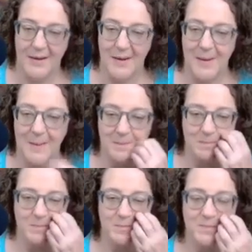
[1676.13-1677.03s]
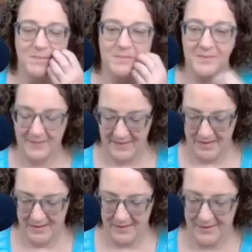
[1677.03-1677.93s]
in
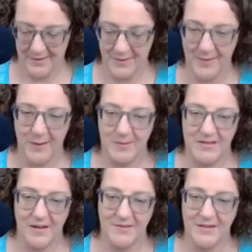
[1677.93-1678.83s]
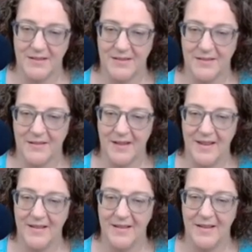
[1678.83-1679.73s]
her therapist outfit. Okay.